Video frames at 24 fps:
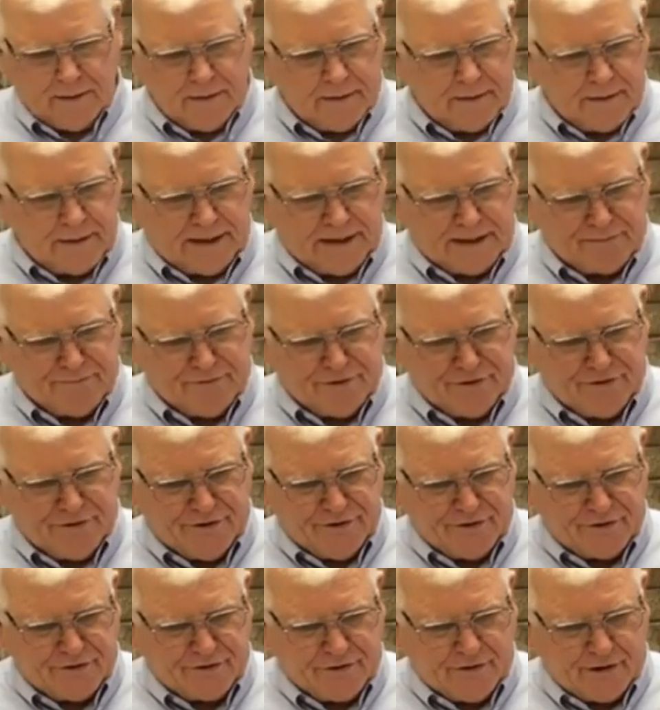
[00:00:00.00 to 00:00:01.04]
After
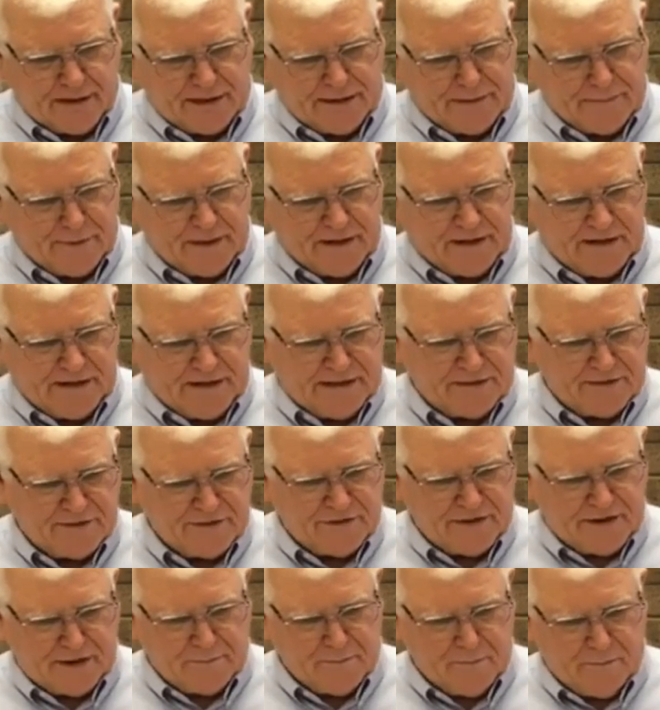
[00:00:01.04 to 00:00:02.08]
describing in
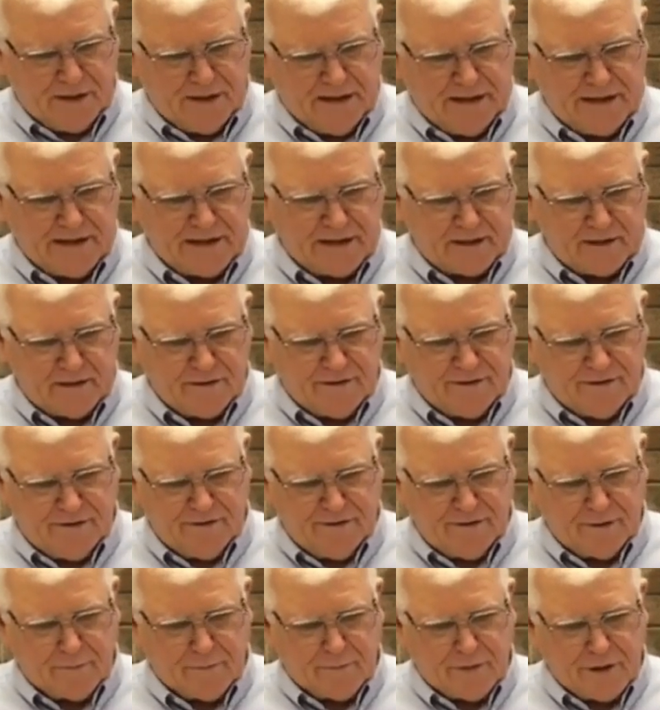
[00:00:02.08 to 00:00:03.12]
some length
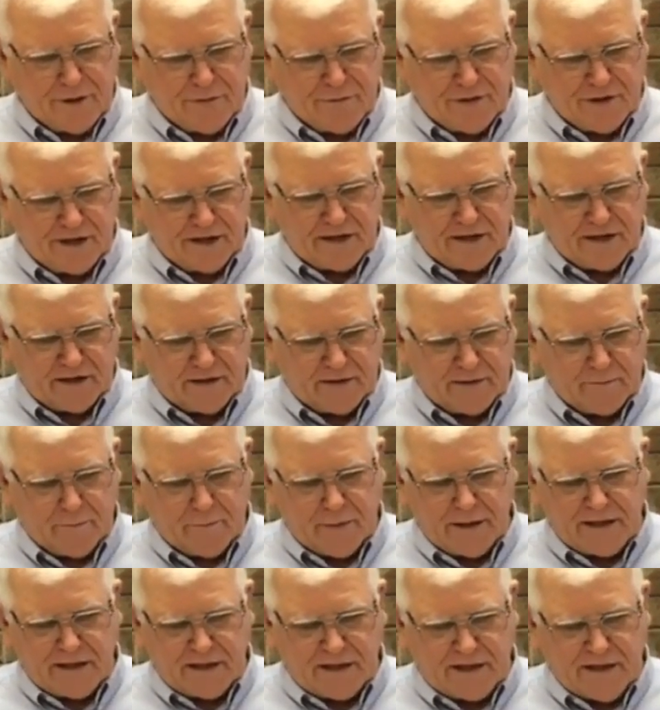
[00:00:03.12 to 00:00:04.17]
the music
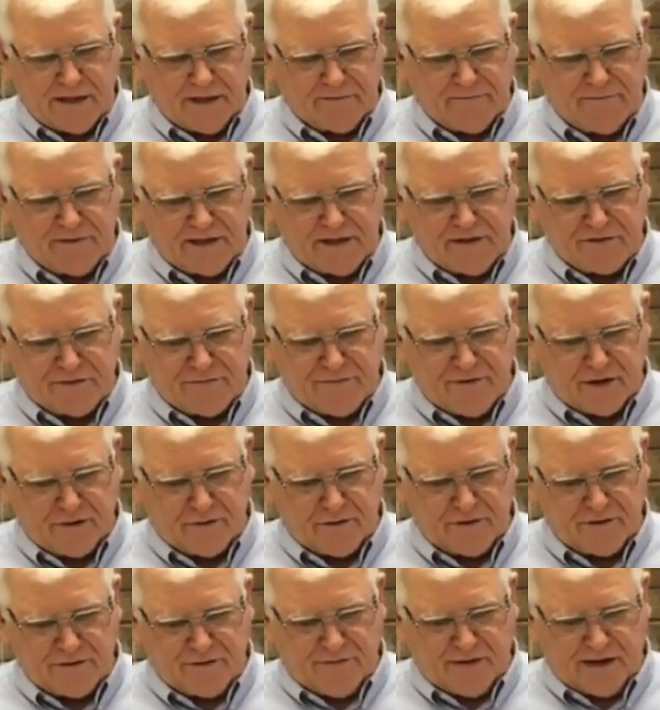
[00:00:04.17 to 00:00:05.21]
meeting of these
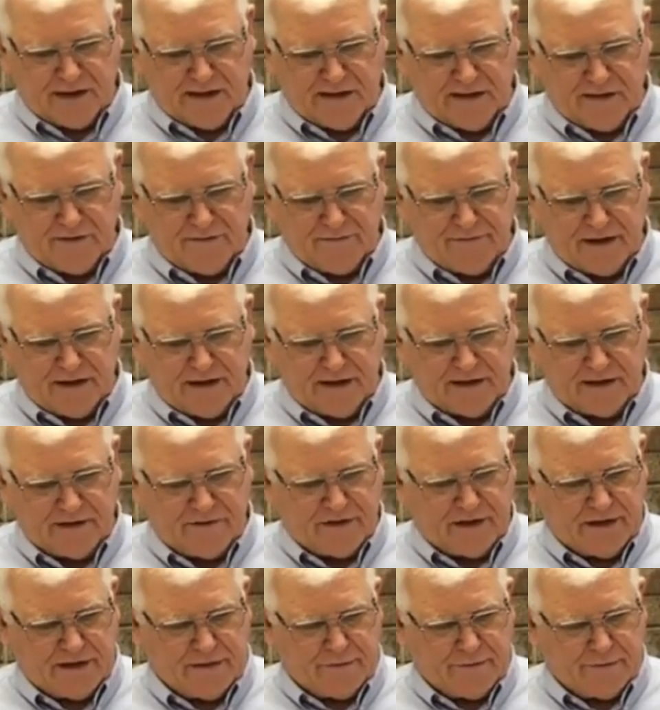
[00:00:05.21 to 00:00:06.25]
folks, Philo of
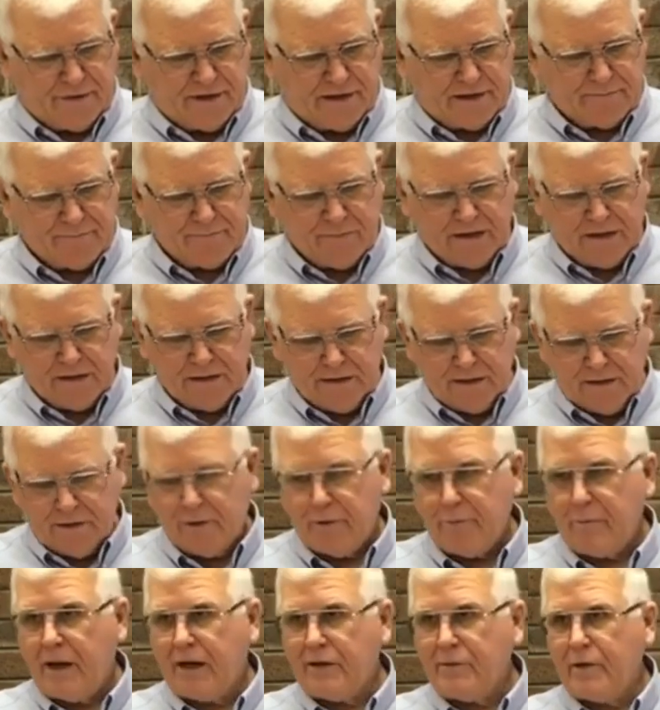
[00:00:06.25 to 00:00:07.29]
Alexandria, who,
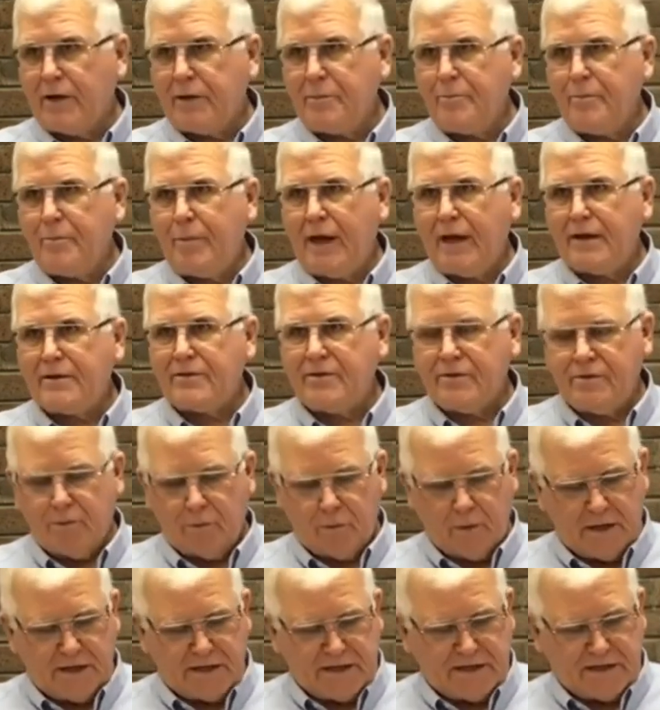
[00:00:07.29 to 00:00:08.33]
by the way, passed
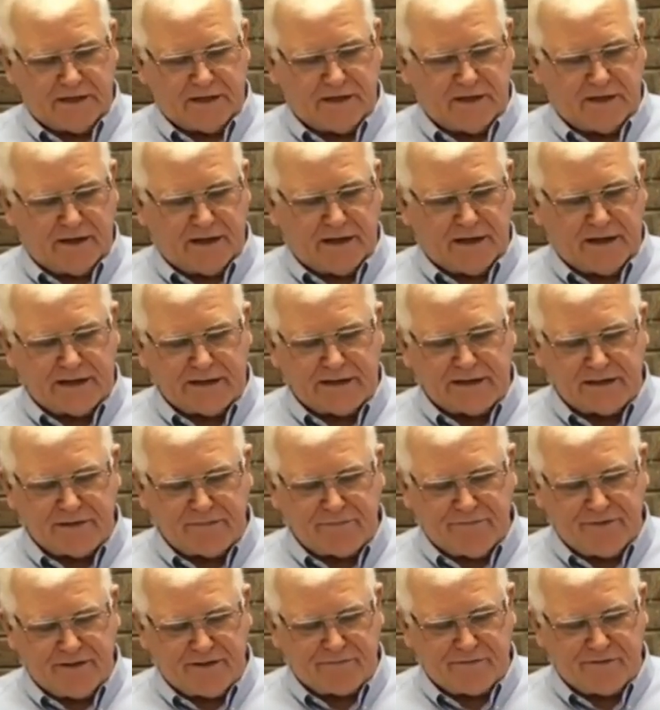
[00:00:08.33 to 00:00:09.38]
away in uh, AD
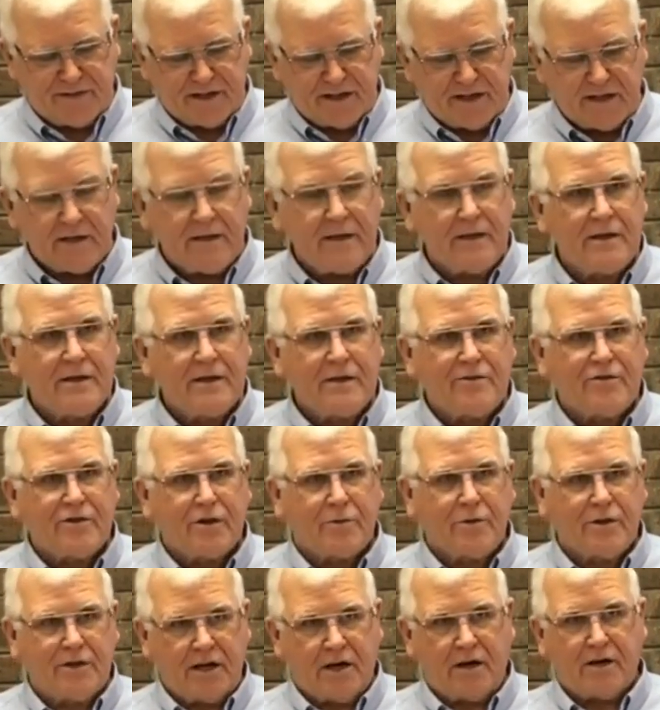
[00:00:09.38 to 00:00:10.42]
50, so
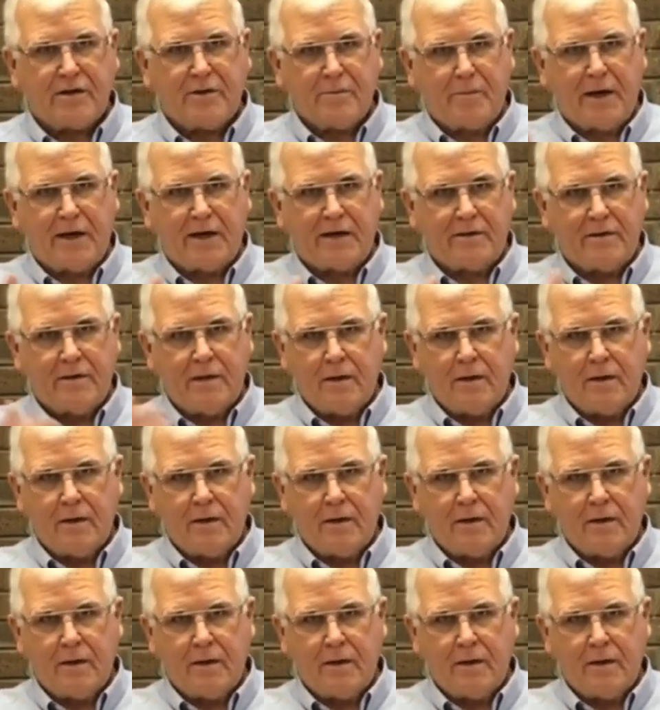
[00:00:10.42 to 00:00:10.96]
we're talking about